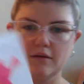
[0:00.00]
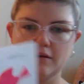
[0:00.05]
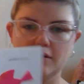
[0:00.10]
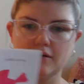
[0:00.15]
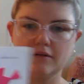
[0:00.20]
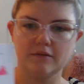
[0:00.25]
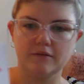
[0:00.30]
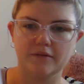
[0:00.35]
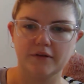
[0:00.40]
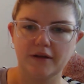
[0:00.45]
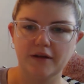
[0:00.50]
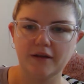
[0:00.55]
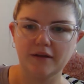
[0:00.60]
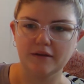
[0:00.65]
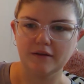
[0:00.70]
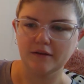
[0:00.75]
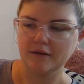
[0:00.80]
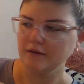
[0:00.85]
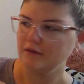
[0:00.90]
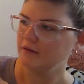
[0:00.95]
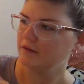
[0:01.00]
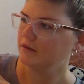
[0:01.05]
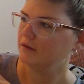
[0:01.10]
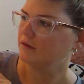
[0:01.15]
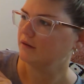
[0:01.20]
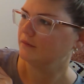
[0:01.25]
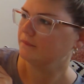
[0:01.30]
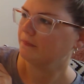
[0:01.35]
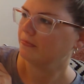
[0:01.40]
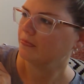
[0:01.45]
All right.
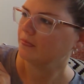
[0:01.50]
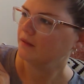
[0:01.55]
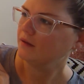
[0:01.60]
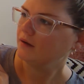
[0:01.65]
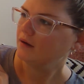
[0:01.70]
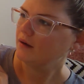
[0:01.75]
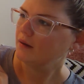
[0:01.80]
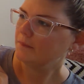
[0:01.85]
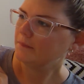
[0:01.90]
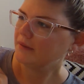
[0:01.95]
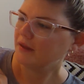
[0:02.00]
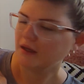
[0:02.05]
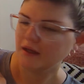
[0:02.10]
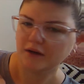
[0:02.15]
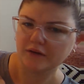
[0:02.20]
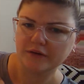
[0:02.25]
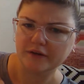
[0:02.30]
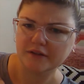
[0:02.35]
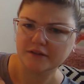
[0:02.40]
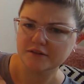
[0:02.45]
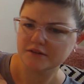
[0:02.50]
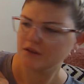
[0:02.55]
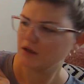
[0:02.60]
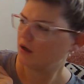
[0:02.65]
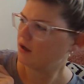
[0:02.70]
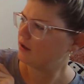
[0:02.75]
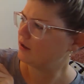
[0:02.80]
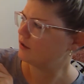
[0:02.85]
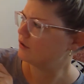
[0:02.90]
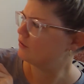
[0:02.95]
Parrots
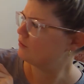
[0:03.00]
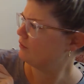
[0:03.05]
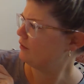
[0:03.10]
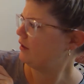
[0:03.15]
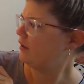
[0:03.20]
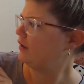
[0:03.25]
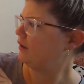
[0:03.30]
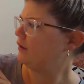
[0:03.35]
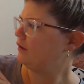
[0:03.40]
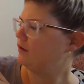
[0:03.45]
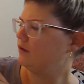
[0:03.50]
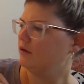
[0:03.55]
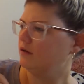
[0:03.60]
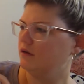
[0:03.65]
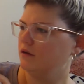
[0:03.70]
are green.